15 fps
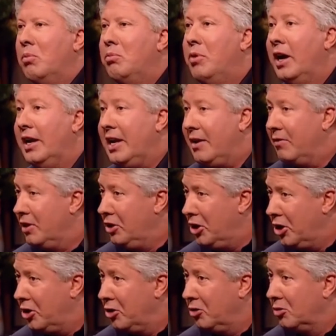But even
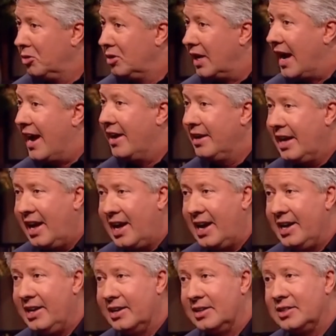you and
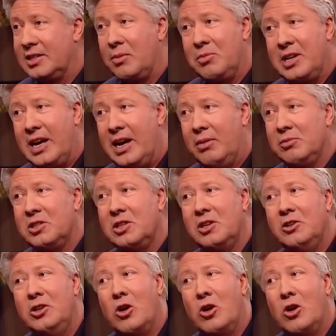I sometimes